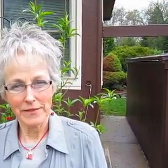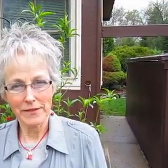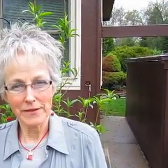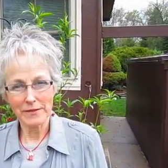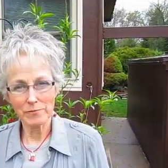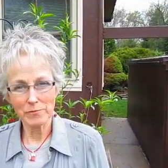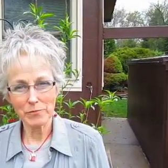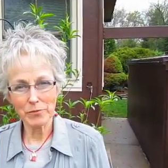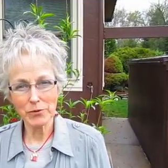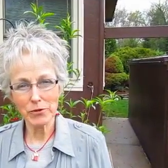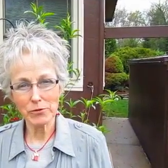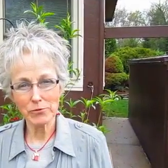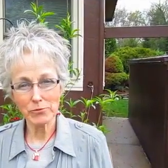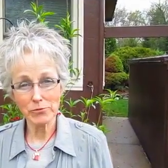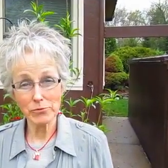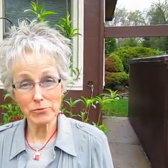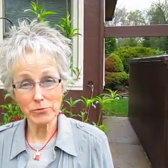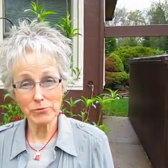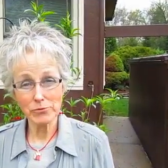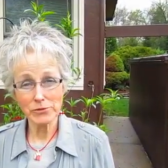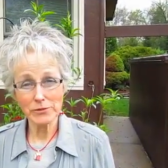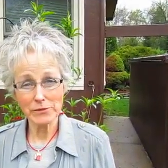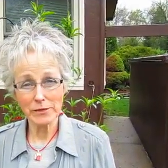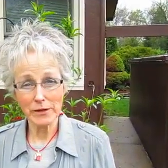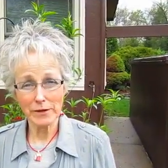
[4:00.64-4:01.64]
then
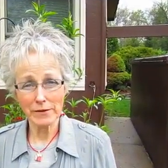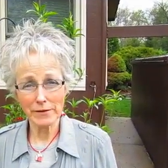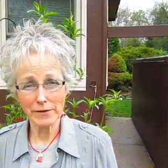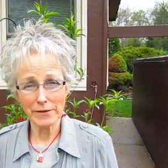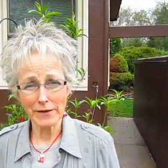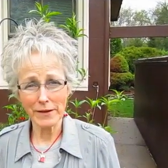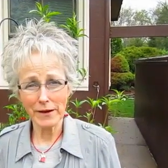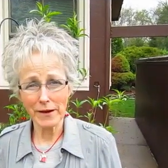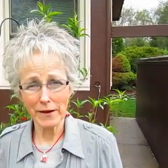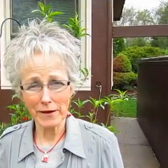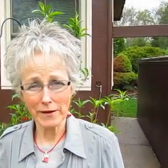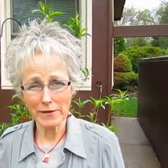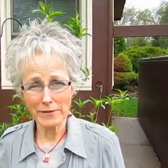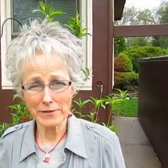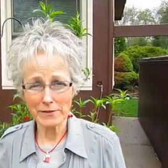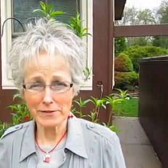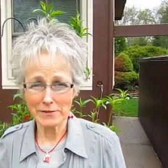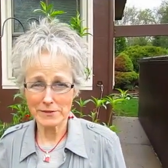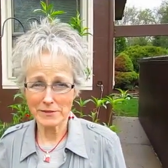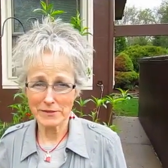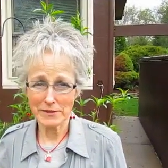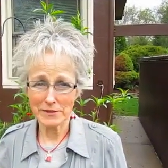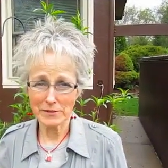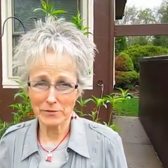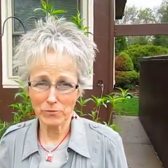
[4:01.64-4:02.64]
peruse our yard to
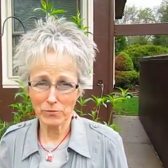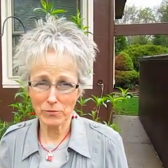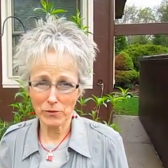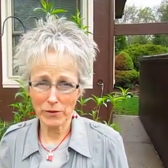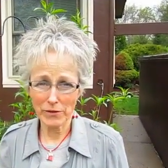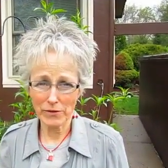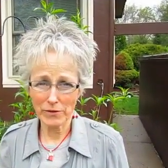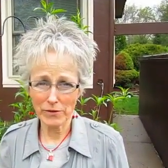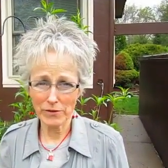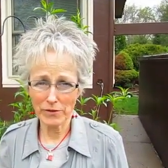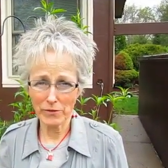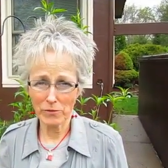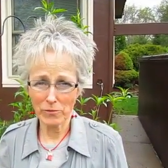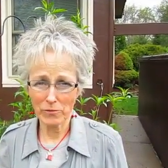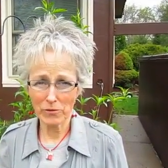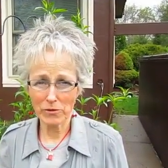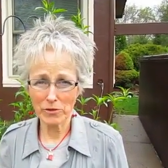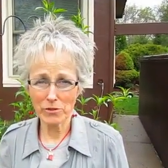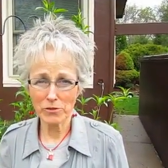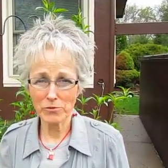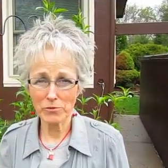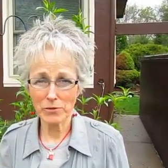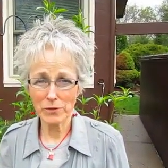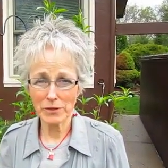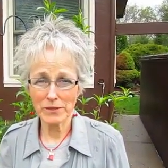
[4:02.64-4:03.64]
see where in the
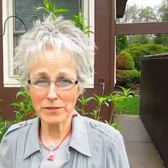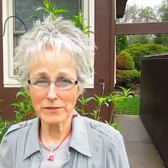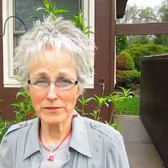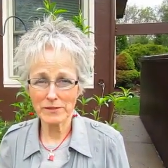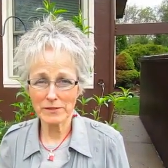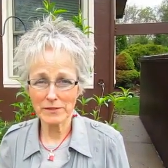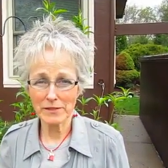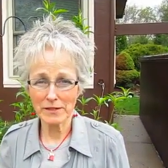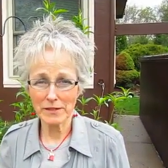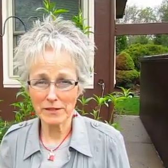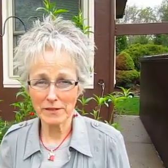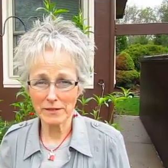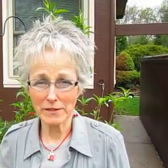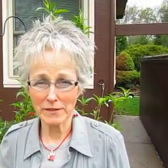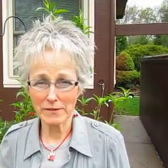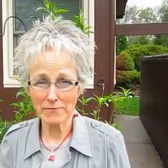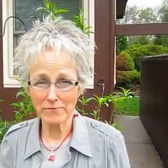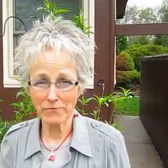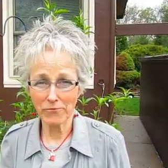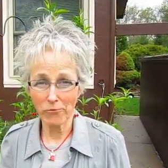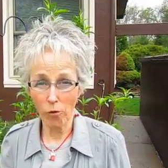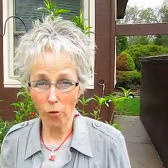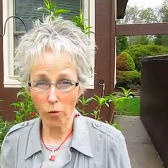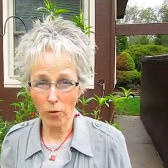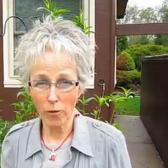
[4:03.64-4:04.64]
world we could stick
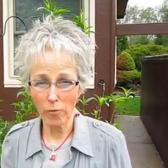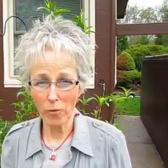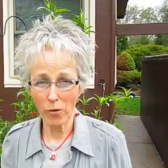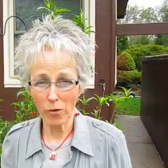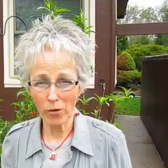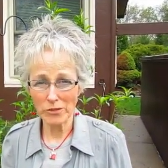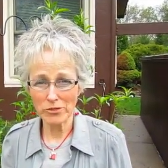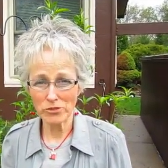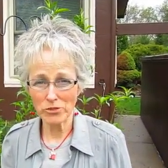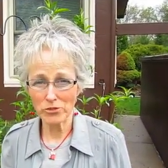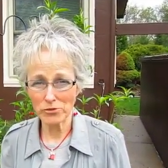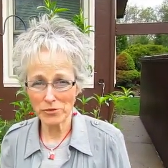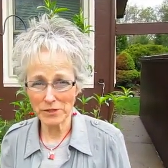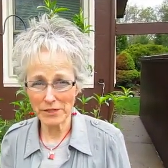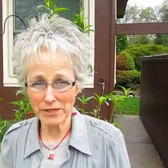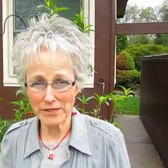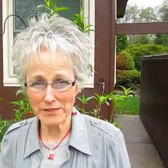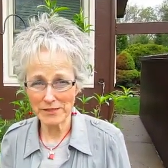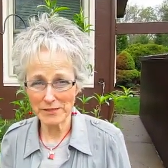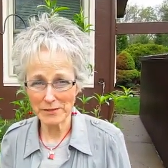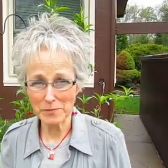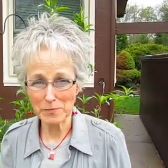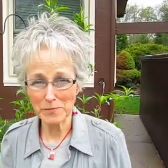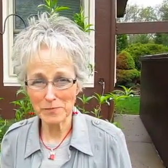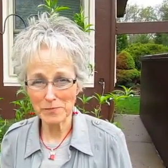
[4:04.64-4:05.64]
four more
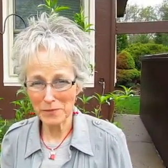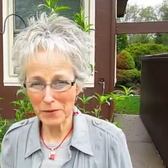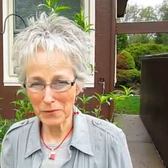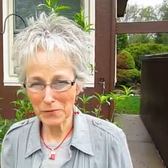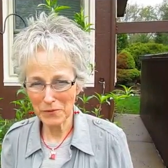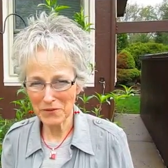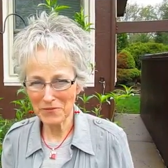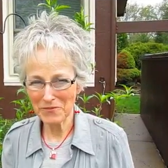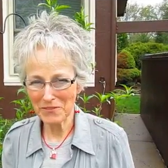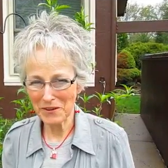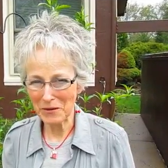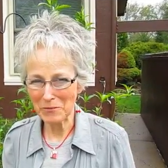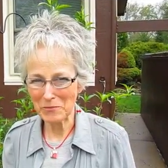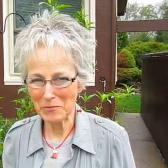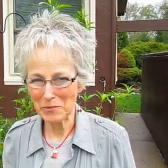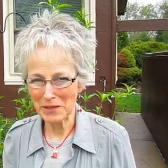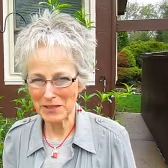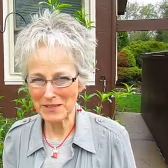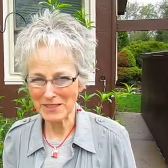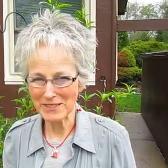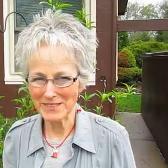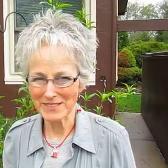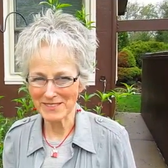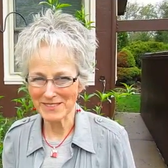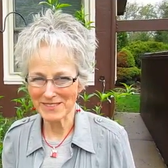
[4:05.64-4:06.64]
trees. But we found
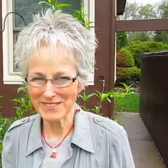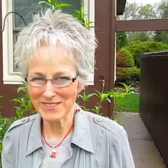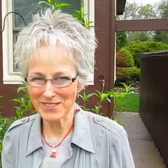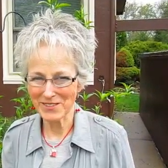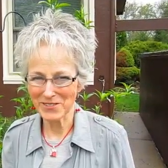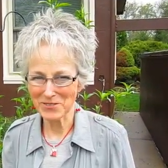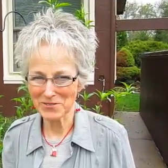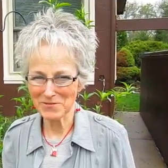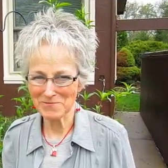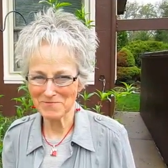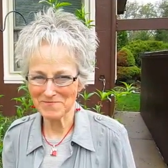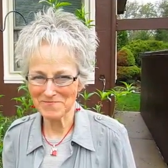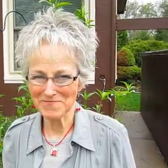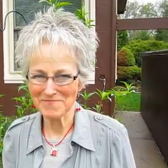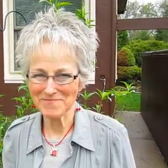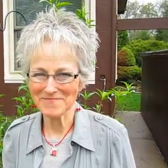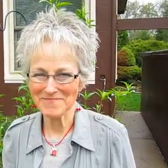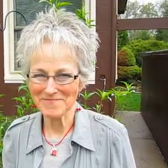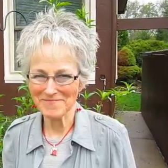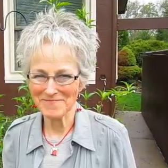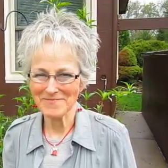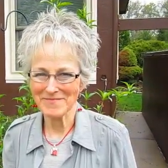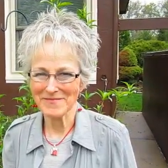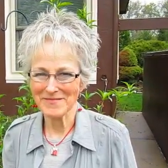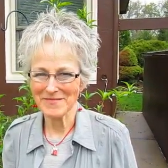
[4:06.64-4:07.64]
places, so.
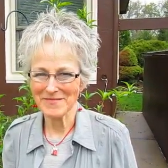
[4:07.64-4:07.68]
Yeah,